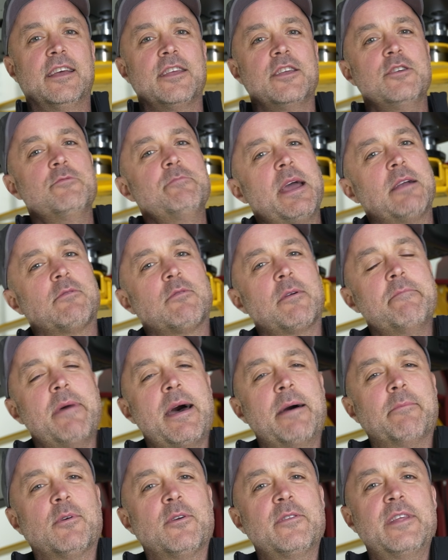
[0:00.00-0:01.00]
You may
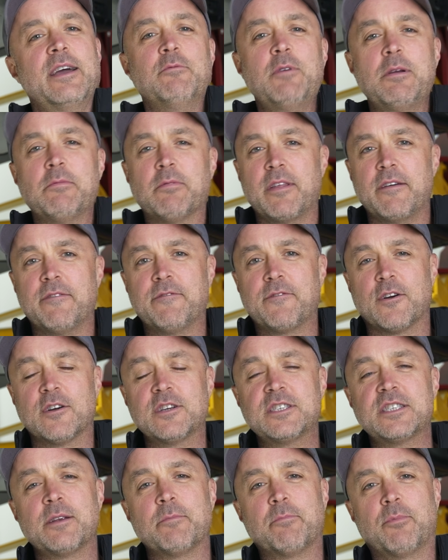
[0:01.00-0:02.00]
remember that we were the
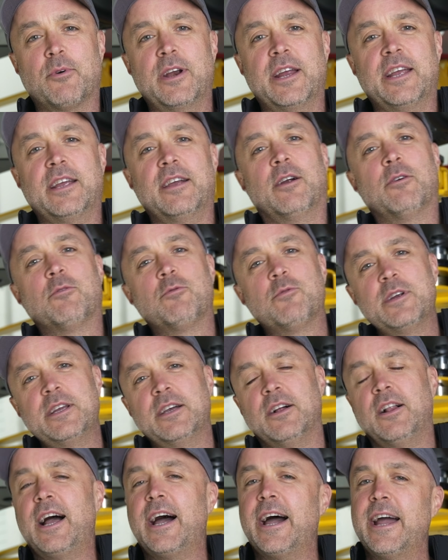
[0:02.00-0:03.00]
first to bring a
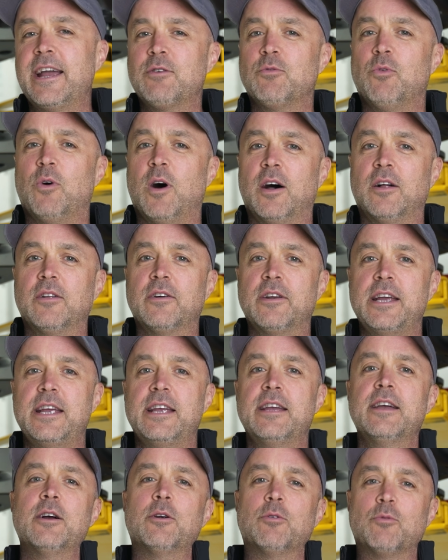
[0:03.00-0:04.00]
real high
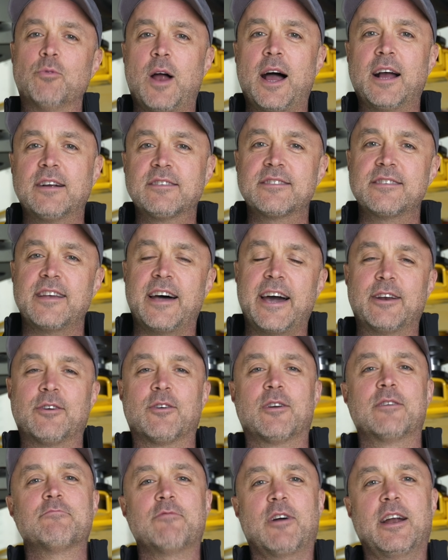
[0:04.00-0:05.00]
quality rock
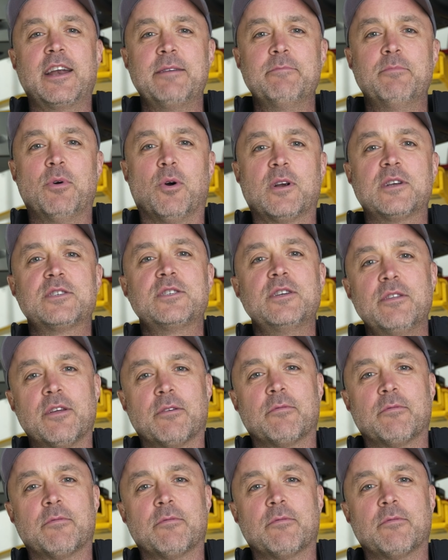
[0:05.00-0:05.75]
slider and running board to the